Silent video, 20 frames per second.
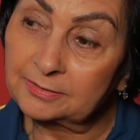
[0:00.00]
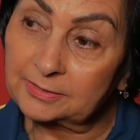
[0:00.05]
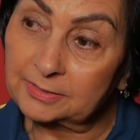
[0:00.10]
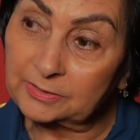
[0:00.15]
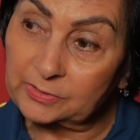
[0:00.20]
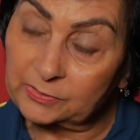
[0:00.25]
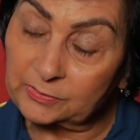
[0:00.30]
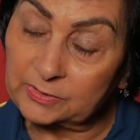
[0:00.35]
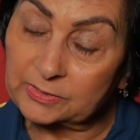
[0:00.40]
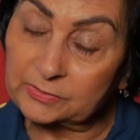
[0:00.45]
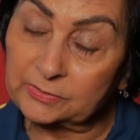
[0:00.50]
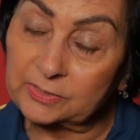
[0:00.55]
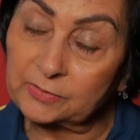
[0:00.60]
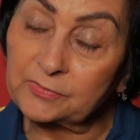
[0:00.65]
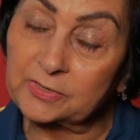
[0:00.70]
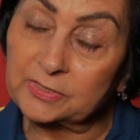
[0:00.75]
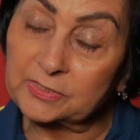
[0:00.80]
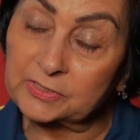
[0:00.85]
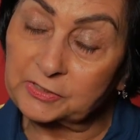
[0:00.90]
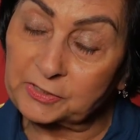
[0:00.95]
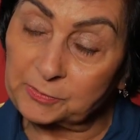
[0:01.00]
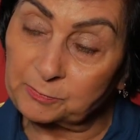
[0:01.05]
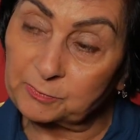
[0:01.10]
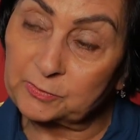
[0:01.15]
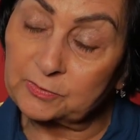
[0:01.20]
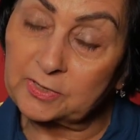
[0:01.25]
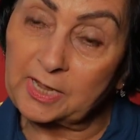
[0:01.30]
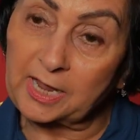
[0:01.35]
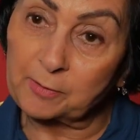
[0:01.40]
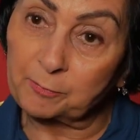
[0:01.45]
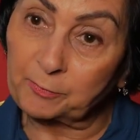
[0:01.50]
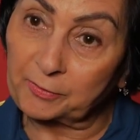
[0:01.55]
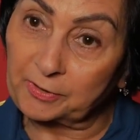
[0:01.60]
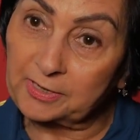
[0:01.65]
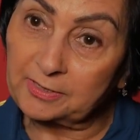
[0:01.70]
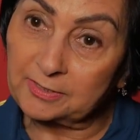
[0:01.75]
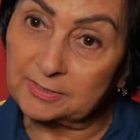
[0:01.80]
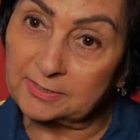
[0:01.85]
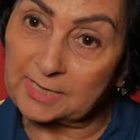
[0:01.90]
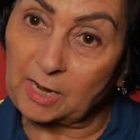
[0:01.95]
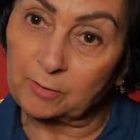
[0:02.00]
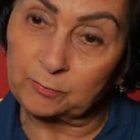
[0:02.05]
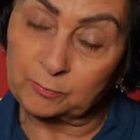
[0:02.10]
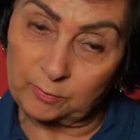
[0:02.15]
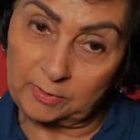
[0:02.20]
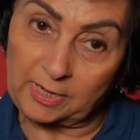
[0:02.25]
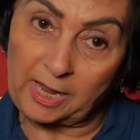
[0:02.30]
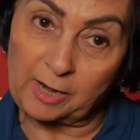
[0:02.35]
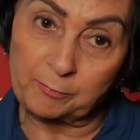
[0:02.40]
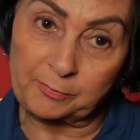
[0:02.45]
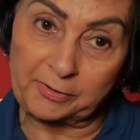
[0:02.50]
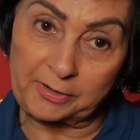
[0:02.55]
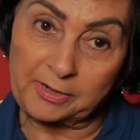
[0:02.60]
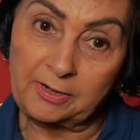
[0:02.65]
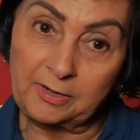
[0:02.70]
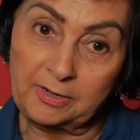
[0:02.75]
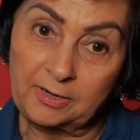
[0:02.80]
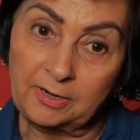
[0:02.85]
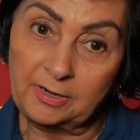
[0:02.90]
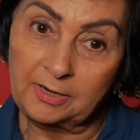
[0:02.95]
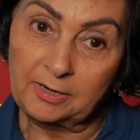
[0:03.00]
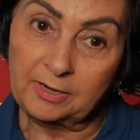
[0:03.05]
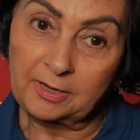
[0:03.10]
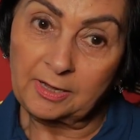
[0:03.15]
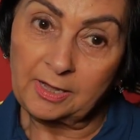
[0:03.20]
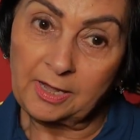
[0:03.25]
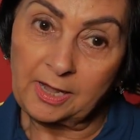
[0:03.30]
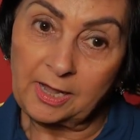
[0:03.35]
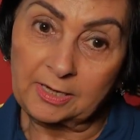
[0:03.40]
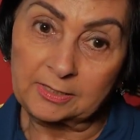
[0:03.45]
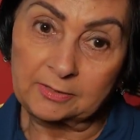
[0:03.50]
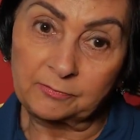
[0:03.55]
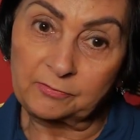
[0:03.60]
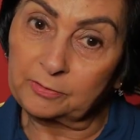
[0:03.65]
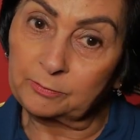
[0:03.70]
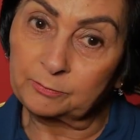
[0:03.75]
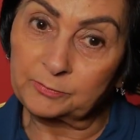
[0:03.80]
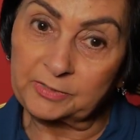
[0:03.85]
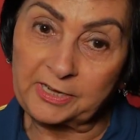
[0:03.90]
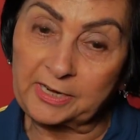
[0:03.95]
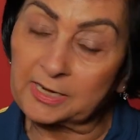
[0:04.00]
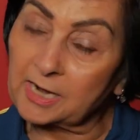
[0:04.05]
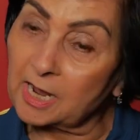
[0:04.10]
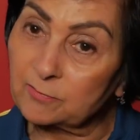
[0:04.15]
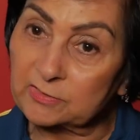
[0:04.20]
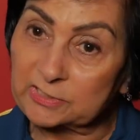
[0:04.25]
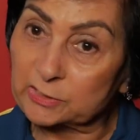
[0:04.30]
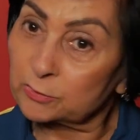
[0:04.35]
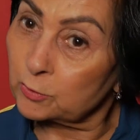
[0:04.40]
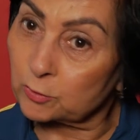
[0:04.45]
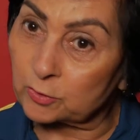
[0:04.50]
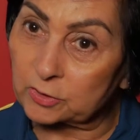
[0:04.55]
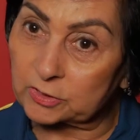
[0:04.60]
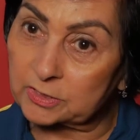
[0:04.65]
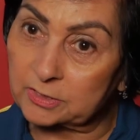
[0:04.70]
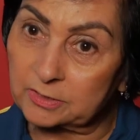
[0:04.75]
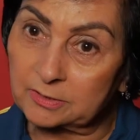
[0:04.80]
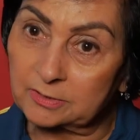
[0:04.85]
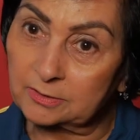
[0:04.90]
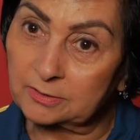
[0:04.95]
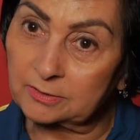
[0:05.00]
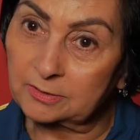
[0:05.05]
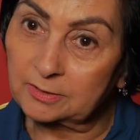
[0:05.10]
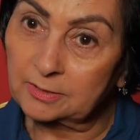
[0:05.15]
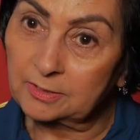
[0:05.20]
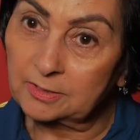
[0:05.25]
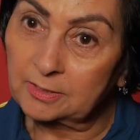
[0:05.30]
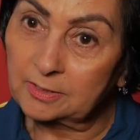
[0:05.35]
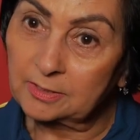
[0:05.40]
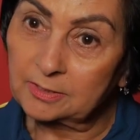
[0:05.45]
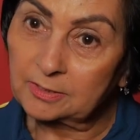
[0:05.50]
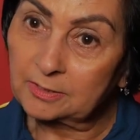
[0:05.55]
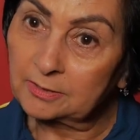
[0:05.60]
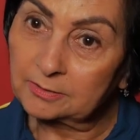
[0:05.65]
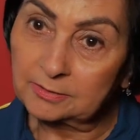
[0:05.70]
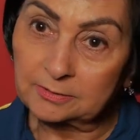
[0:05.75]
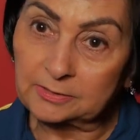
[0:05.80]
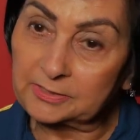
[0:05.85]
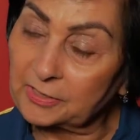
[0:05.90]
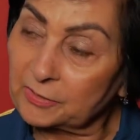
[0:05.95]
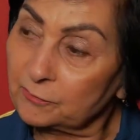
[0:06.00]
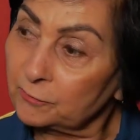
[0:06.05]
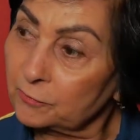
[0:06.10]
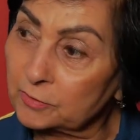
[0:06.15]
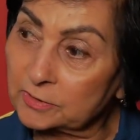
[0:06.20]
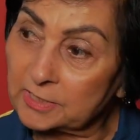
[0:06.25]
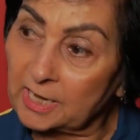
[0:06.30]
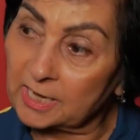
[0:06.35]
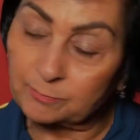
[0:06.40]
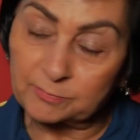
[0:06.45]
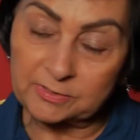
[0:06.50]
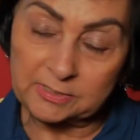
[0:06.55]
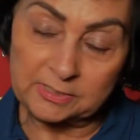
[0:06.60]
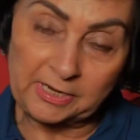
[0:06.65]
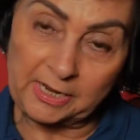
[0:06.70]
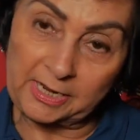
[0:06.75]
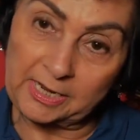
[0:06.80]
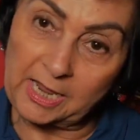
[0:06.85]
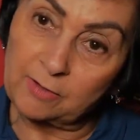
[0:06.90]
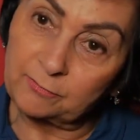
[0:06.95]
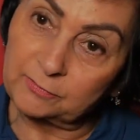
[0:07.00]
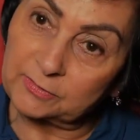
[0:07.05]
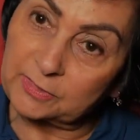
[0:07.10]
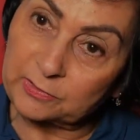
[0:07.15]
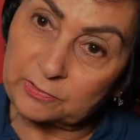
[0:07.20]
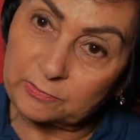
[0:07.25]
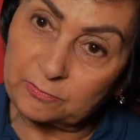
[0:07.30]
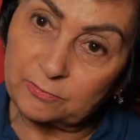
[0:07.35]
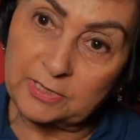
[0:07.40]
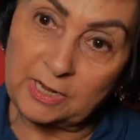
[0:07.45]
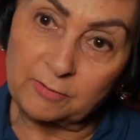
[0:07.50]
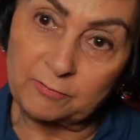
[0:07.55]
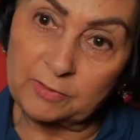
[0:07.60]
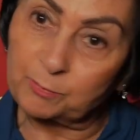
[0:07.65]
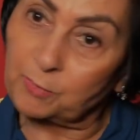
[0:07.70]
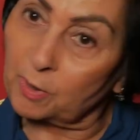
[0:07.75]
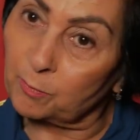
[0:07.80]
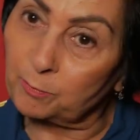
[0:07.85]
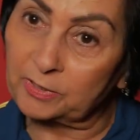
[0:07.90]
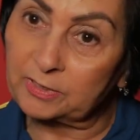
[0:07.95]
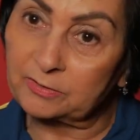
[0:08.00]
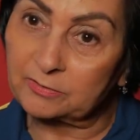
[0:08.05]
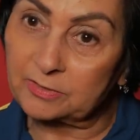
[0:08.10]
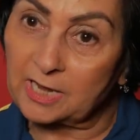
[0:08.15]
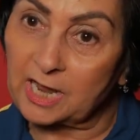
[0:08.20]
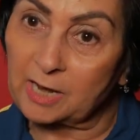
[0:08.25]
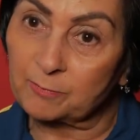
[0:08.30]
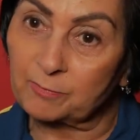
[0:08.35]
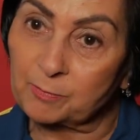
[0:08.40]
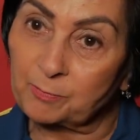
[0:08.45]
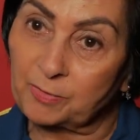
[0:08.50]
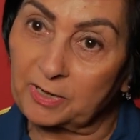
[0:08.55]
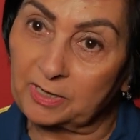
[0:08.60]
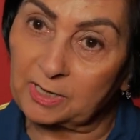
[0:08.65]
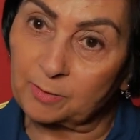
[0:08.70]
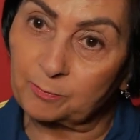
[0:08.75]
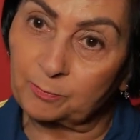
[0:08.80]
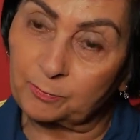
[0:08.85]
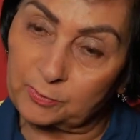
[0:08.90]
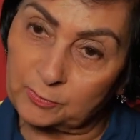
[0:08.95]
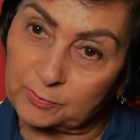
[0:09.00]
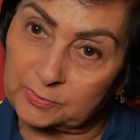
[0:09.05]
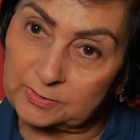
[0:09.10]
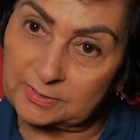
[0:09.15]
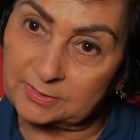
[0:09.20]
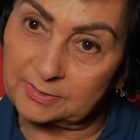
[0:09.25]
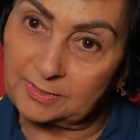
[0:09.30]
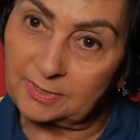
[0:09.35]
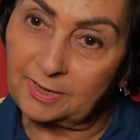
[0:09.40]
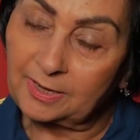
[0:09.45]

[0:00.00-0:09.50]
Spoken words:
took us on a first trip to library, Southall Library, and from there I was hooked. 3-4 times a day after school I would pop into library, pick up books.